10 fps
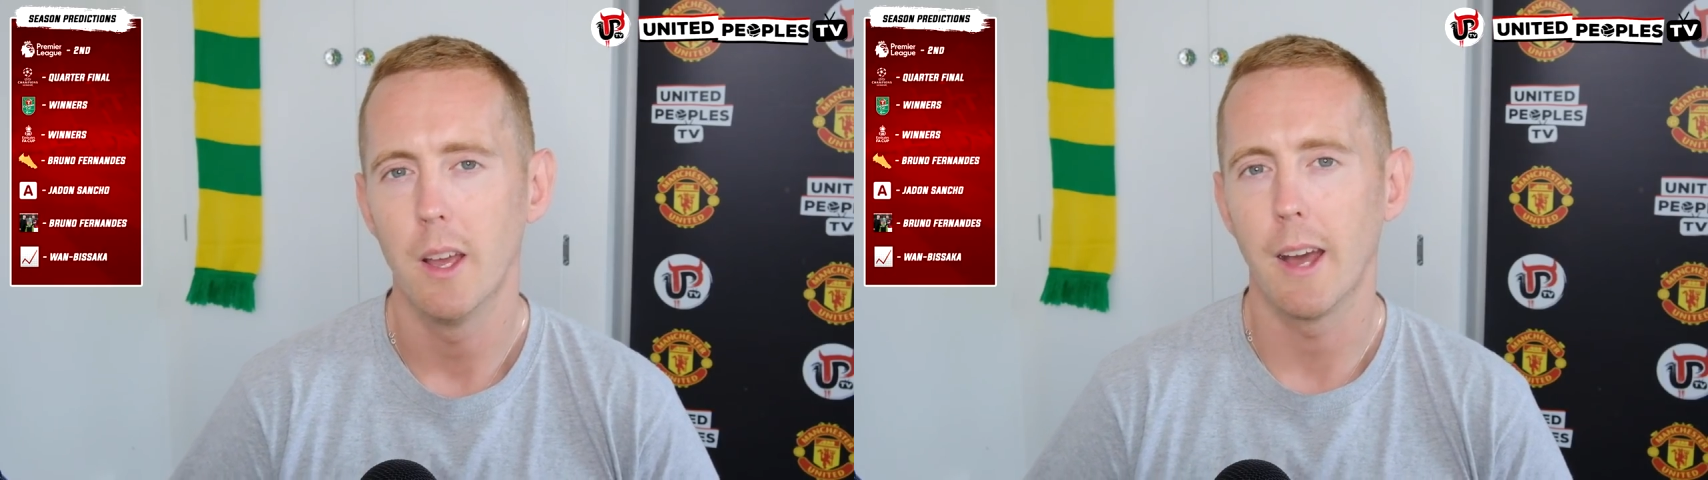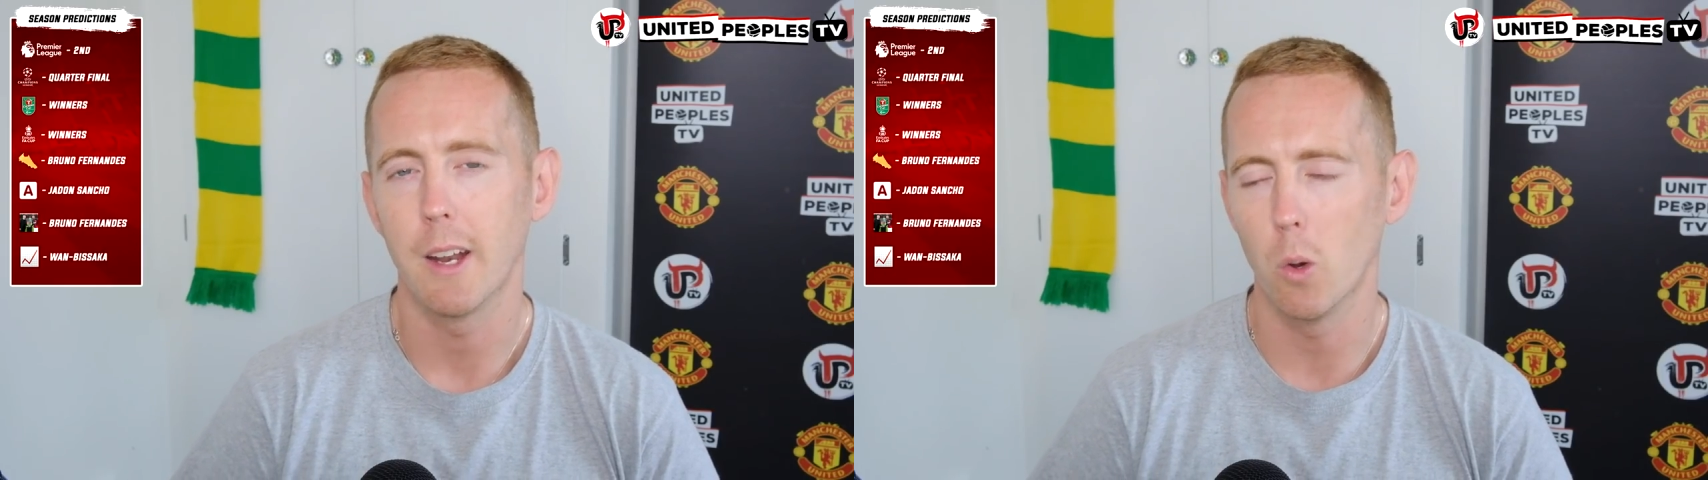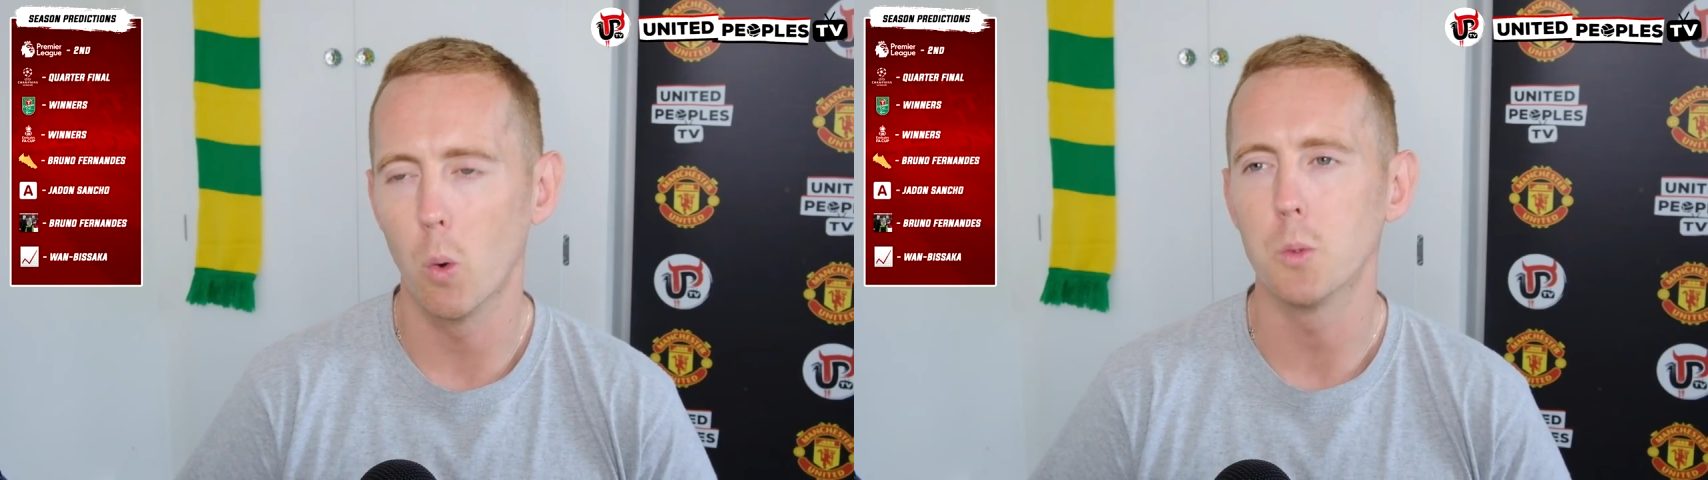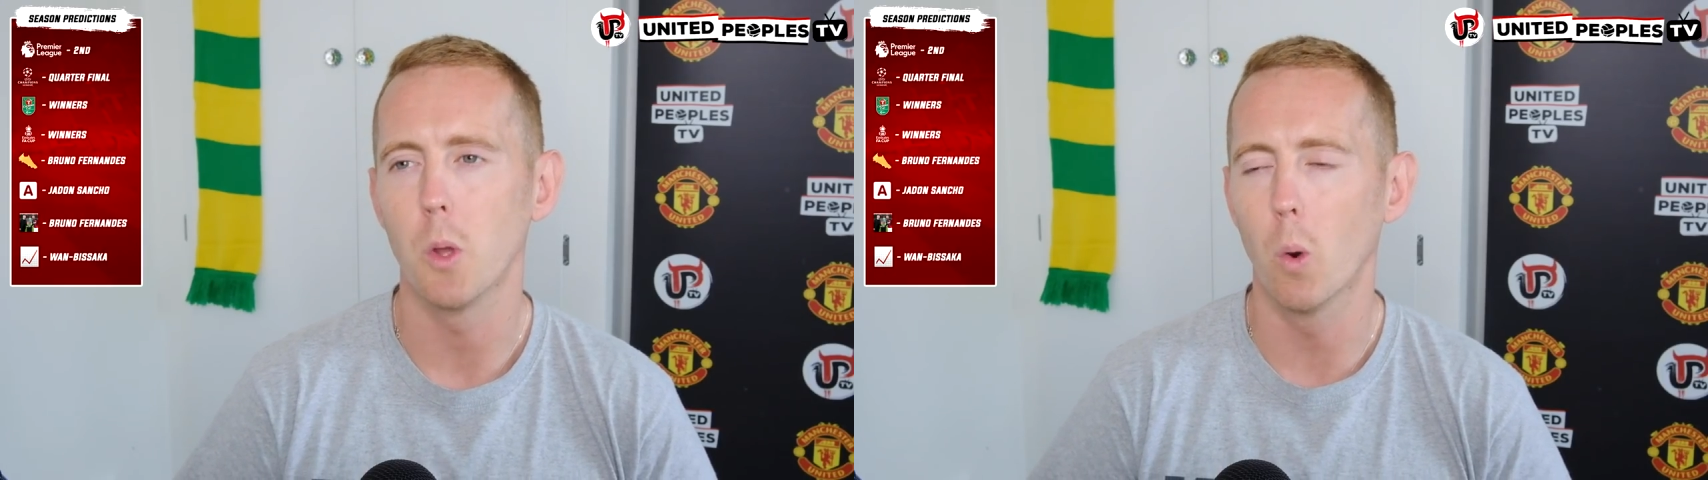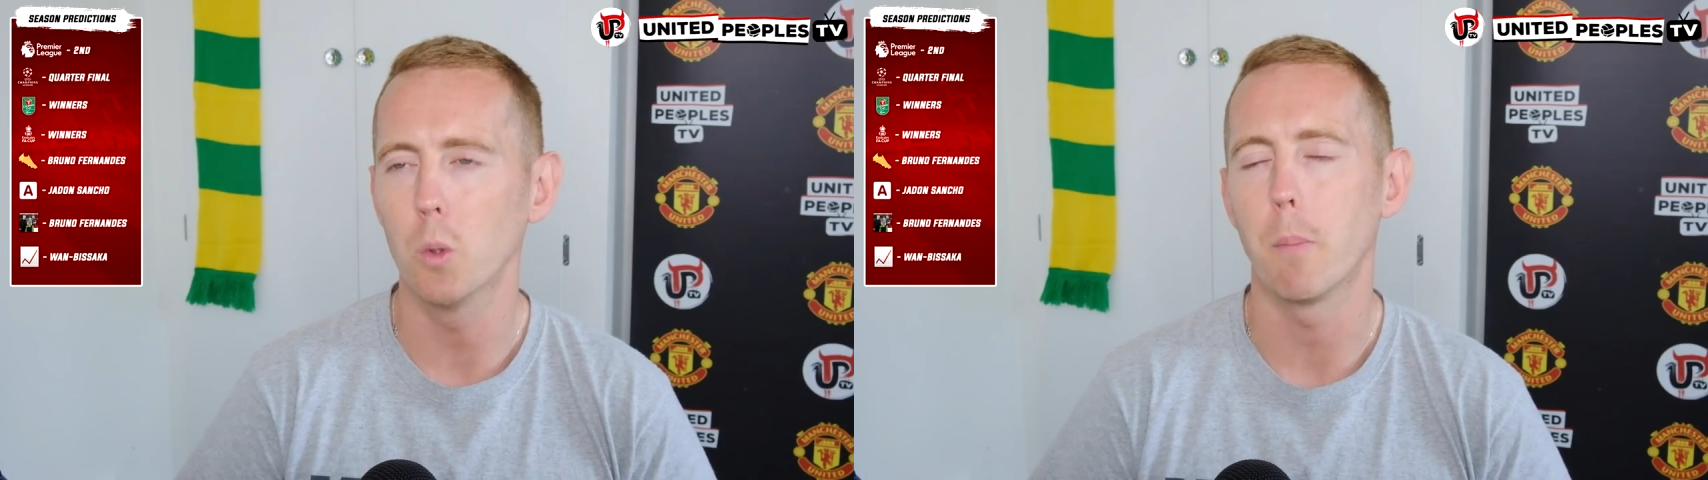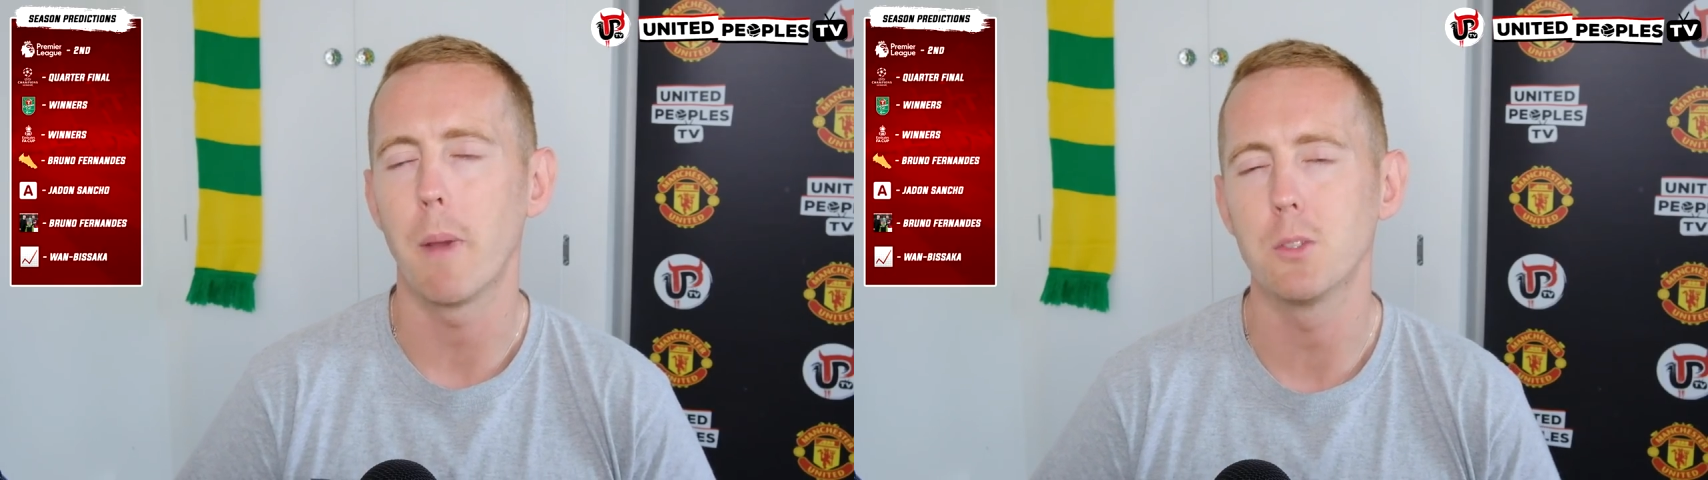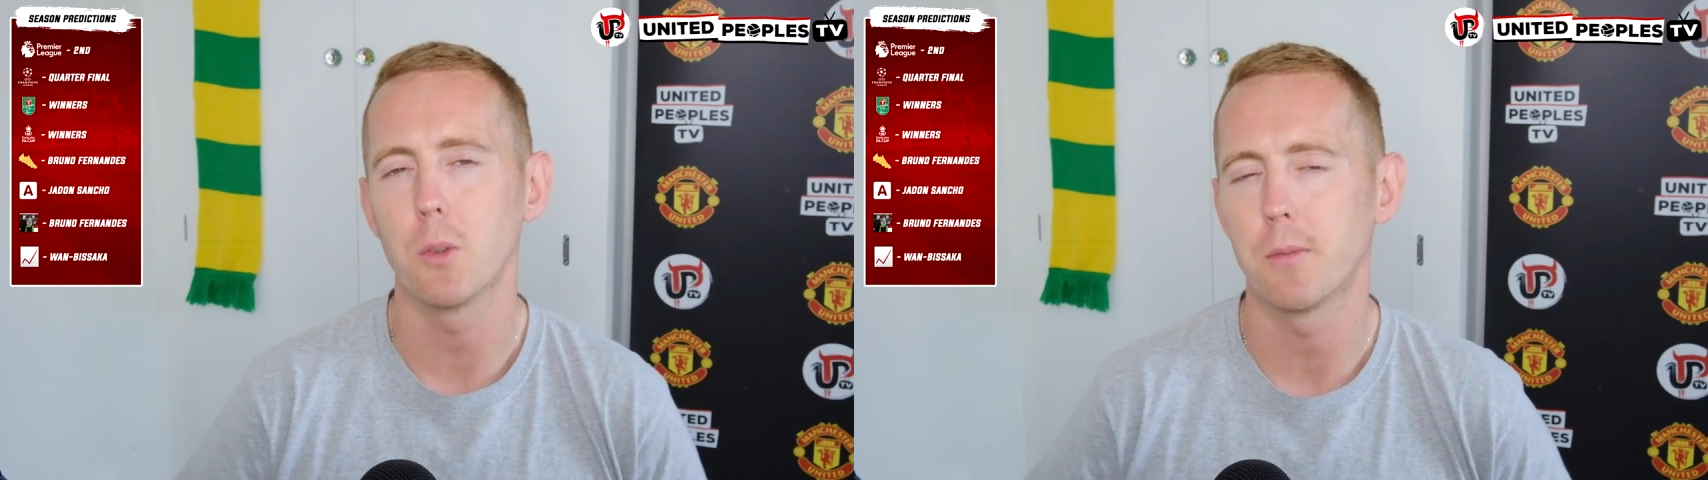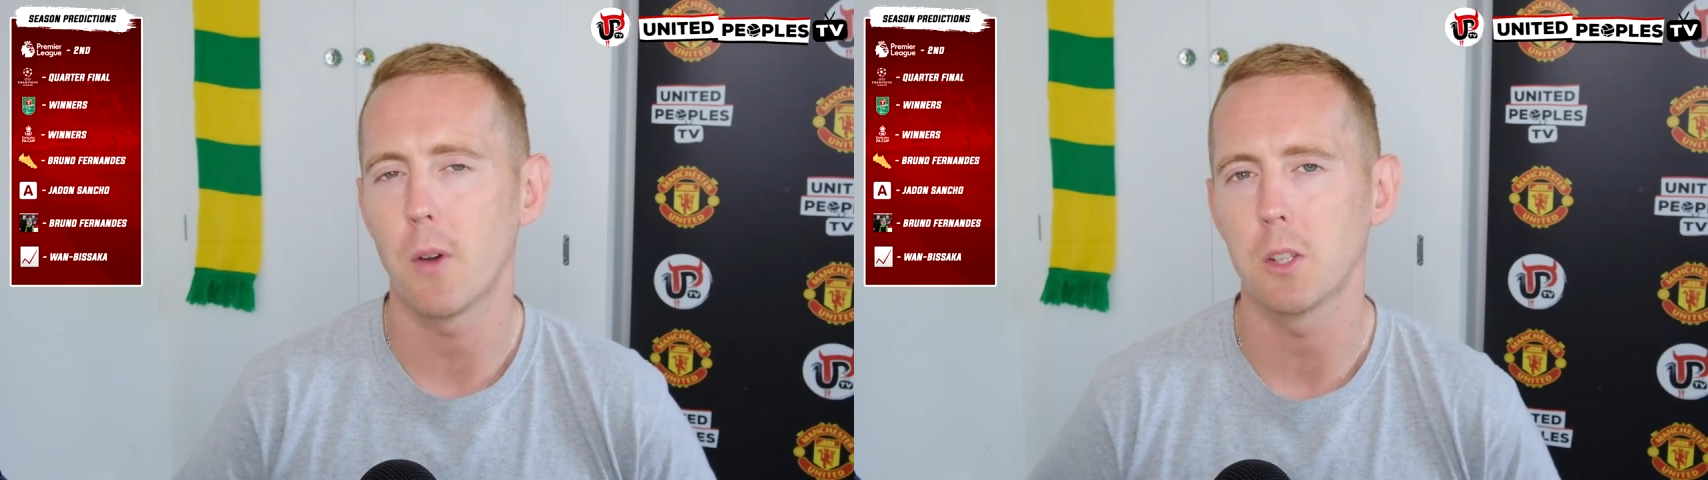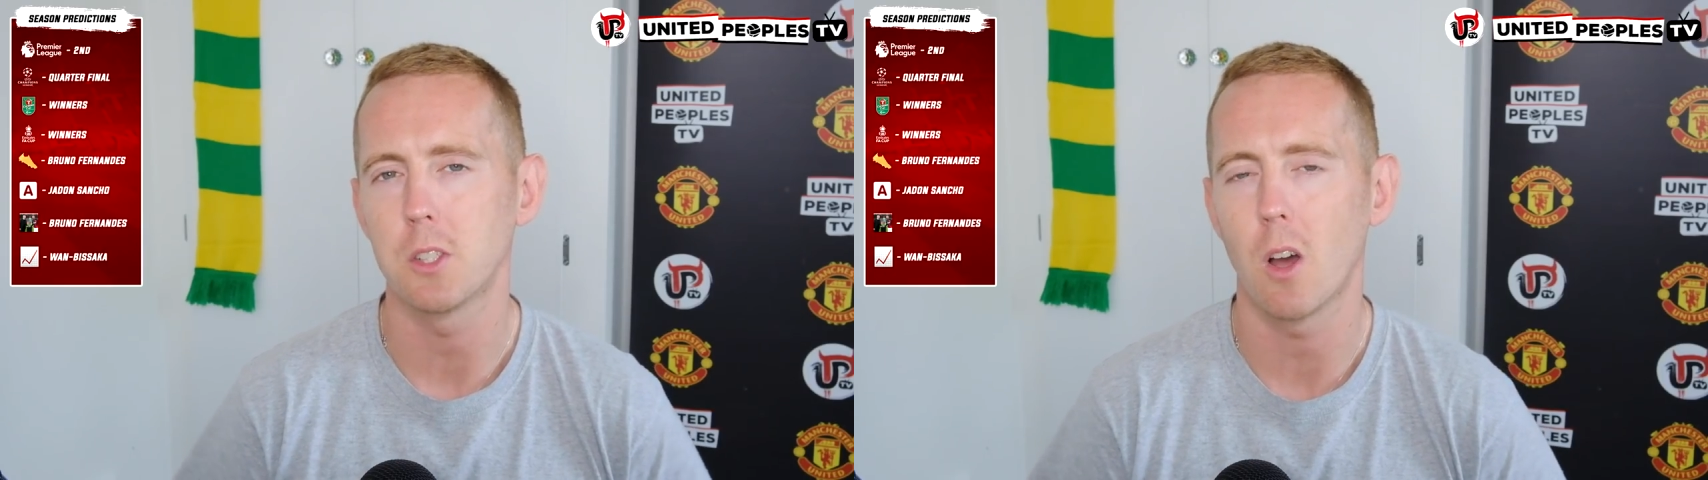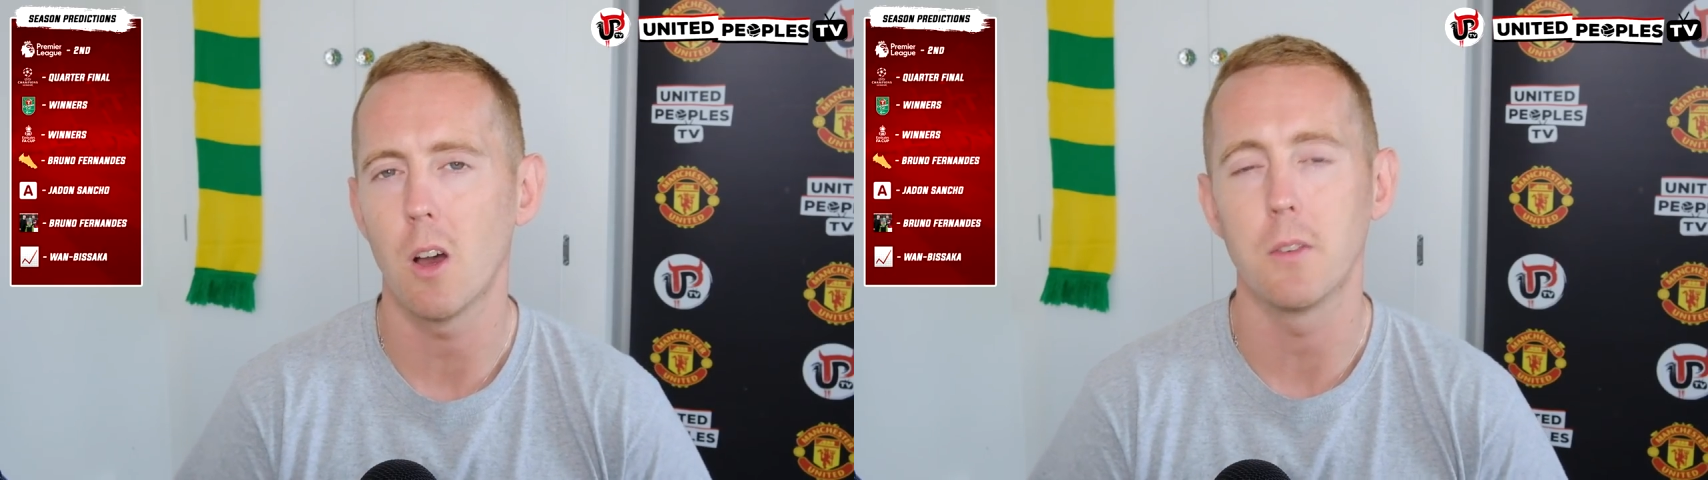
And it all, it all depends on the fast start.